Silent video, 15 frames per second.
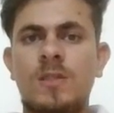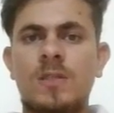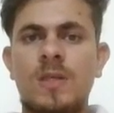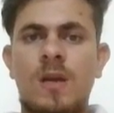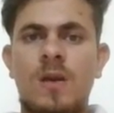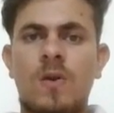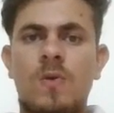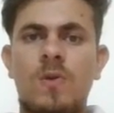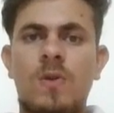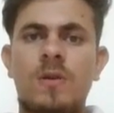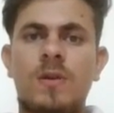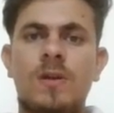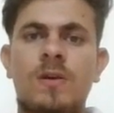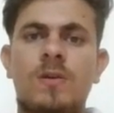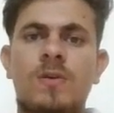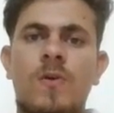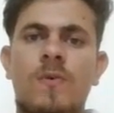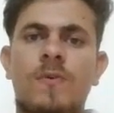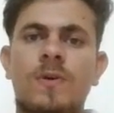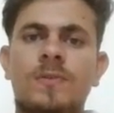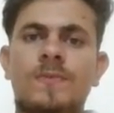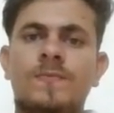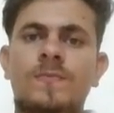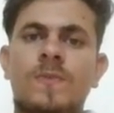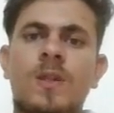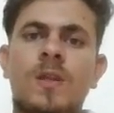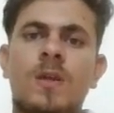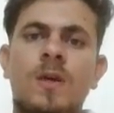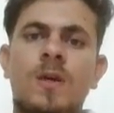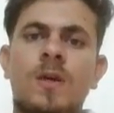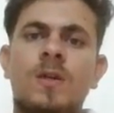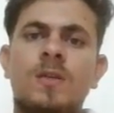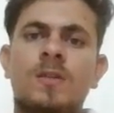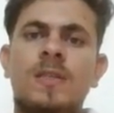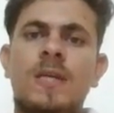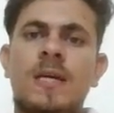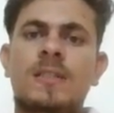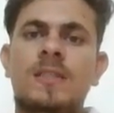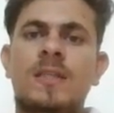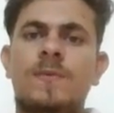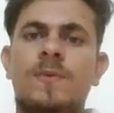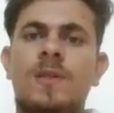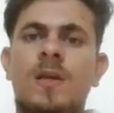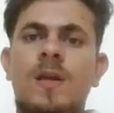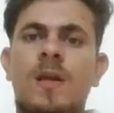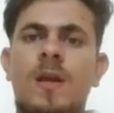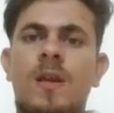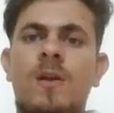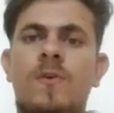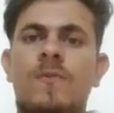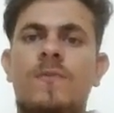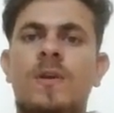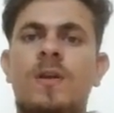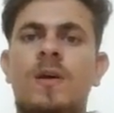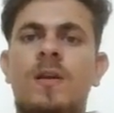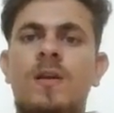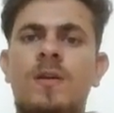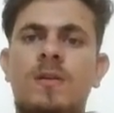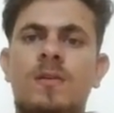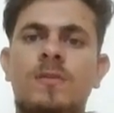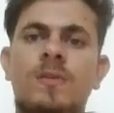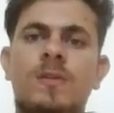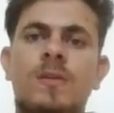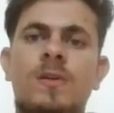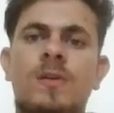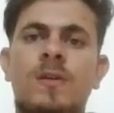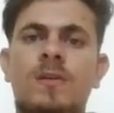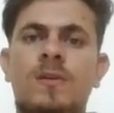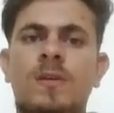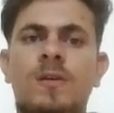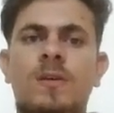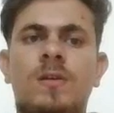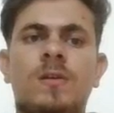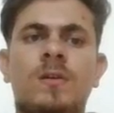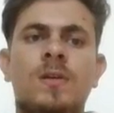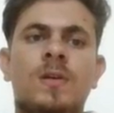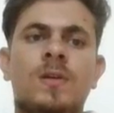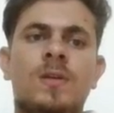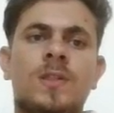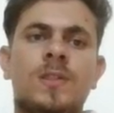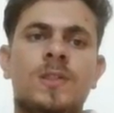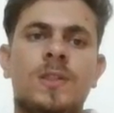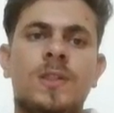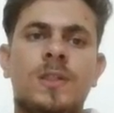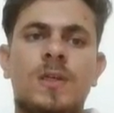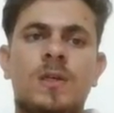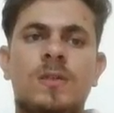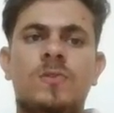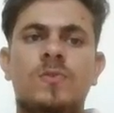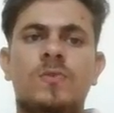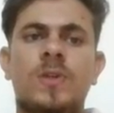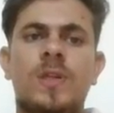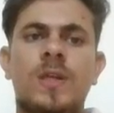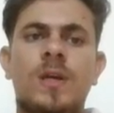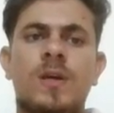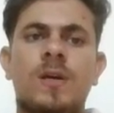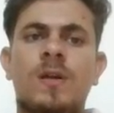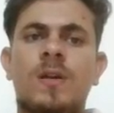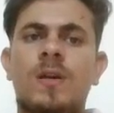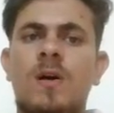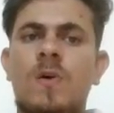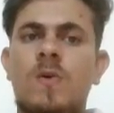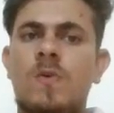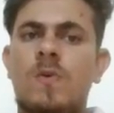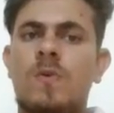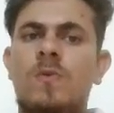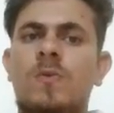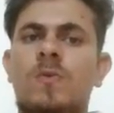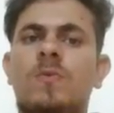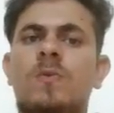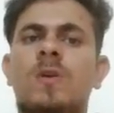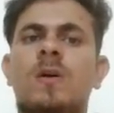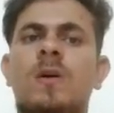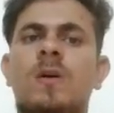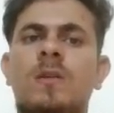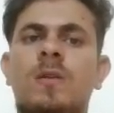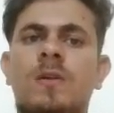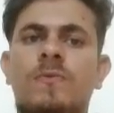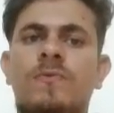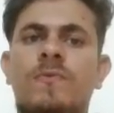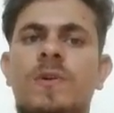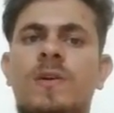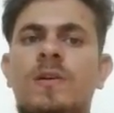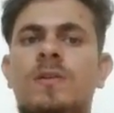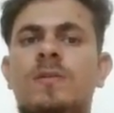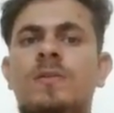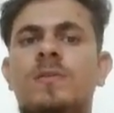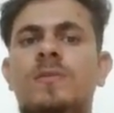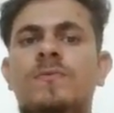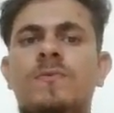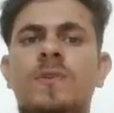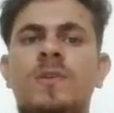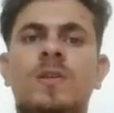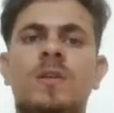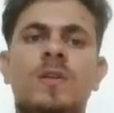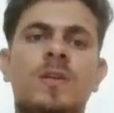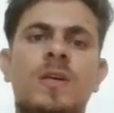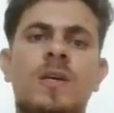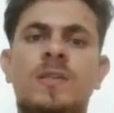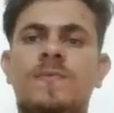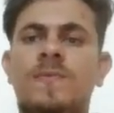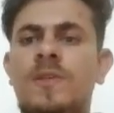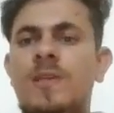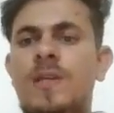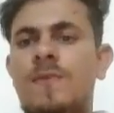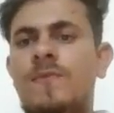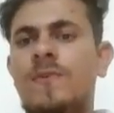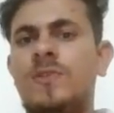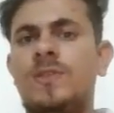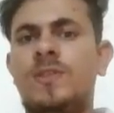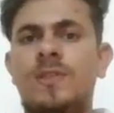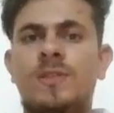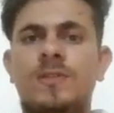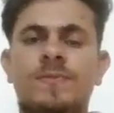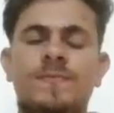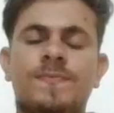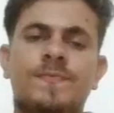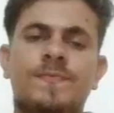She accepts the aid of an unintended leader to take her out onto the other world, which he has been never seen.